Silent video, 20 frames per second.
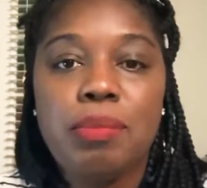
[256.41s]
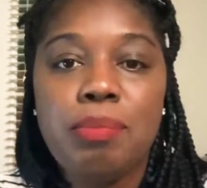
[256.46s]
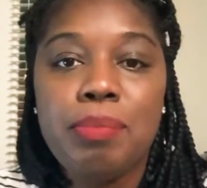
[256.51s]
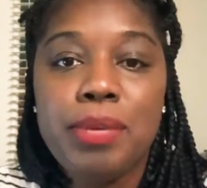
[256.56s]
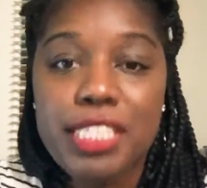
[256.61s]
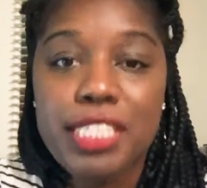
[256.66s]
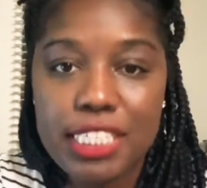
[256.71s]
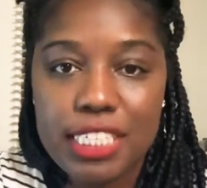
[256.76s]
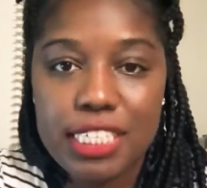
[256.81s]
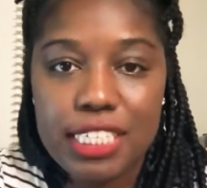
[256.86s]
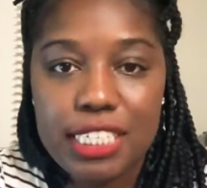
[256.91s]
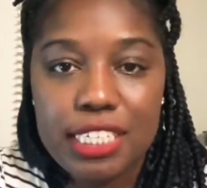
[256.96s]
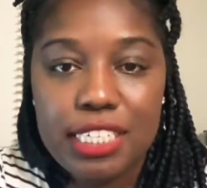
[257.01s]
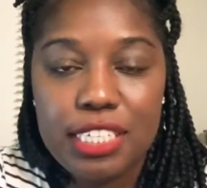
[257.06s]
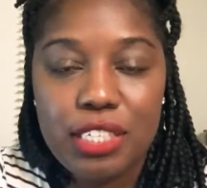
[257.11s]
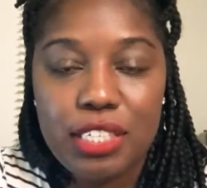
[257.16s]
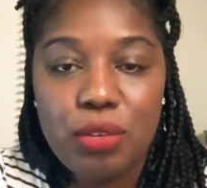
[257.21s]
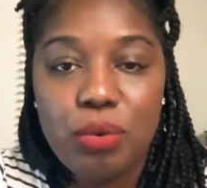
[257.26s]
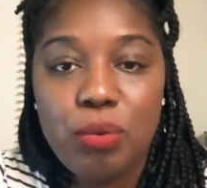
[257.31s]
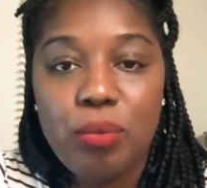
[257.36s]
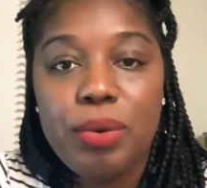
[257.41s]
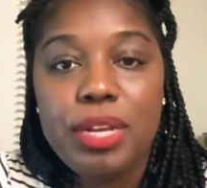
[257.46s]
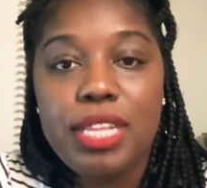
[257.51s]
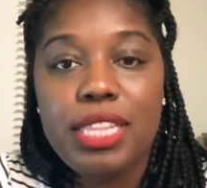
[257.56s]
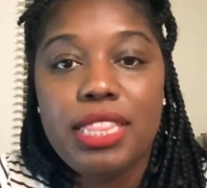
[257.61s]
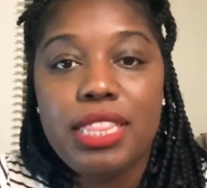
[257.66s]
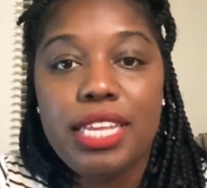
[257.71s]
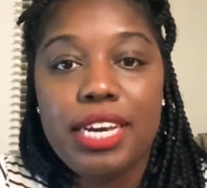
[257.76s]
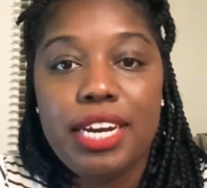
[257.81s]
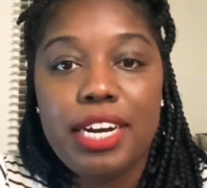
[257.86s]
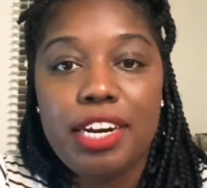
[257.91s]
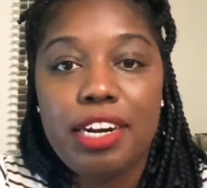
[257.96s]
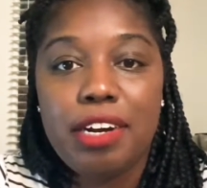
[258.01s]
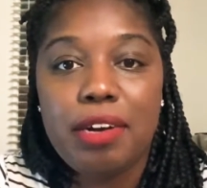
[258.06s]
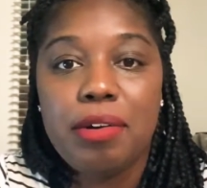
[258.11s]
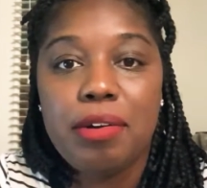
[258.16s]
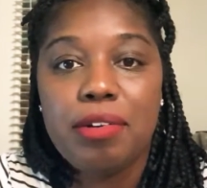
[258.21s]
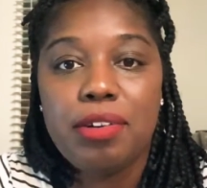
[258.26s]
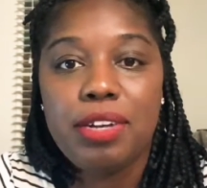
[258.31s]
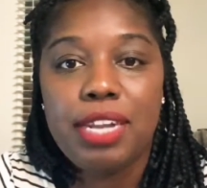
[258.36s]
businesses with
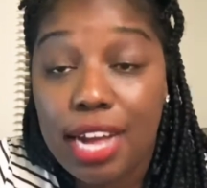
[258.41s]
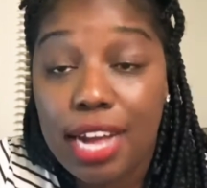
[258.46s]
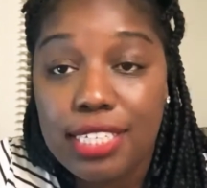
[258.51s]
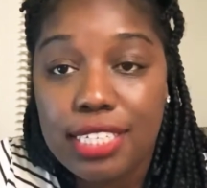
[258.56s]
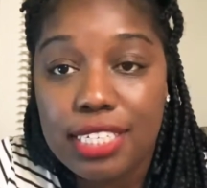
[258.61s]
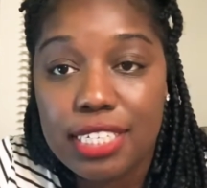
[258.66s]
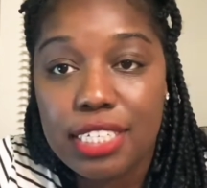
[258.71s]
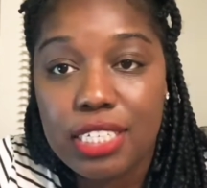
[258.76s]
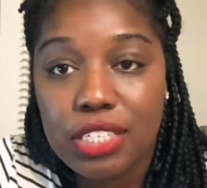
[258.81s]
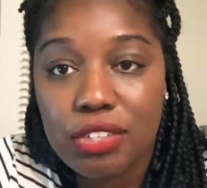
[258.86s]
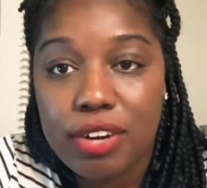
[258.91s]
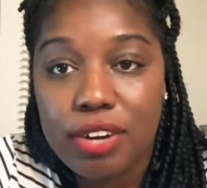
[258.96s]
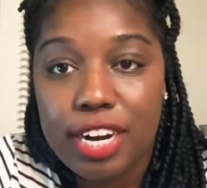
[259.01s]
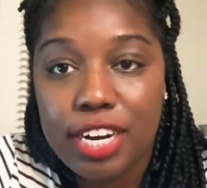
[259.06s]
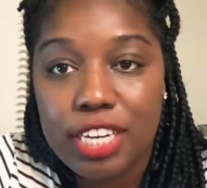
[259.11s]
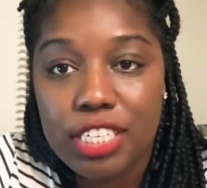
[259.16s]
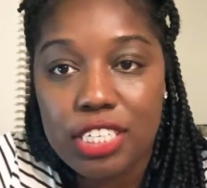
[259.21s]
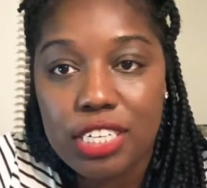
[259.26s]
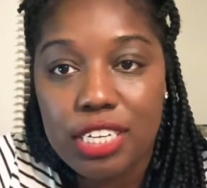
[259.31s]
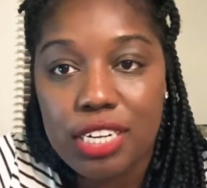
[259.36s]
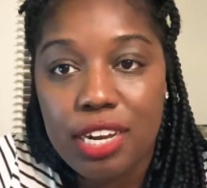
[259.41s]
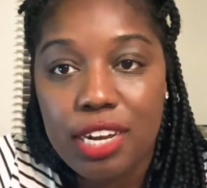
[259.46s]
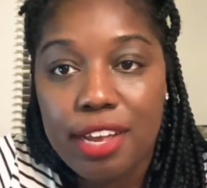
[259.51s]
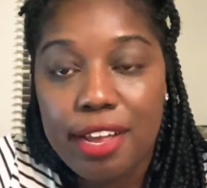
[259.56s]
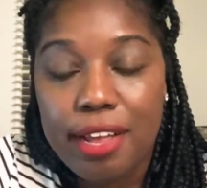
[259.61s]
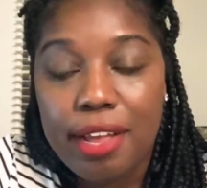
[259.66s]
their content strategy.